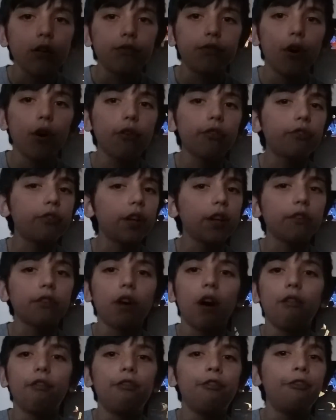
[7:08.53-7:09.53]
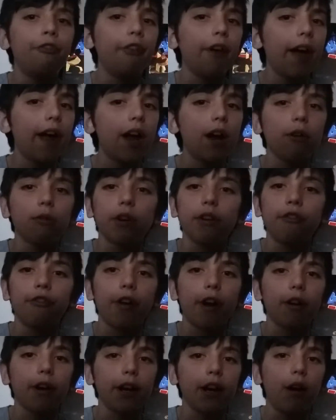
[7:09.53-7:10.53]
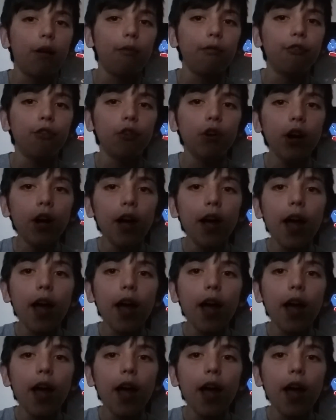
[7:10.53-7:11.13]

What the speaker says: Those things are very, very helpful.